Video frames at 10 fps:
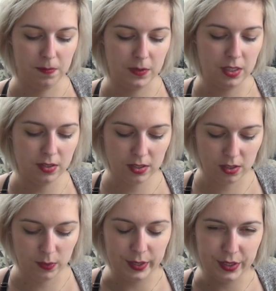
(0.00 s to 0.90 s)
not
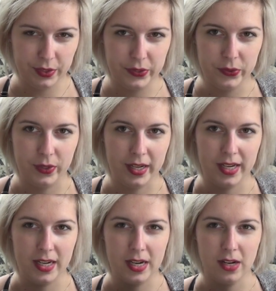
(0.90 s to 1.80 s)
going to do
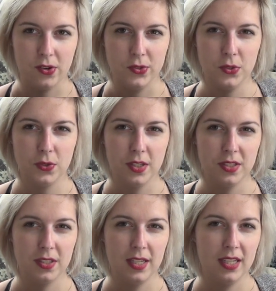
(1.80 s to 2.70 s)
a
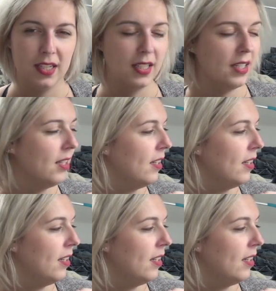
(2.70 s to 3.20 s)
contrasting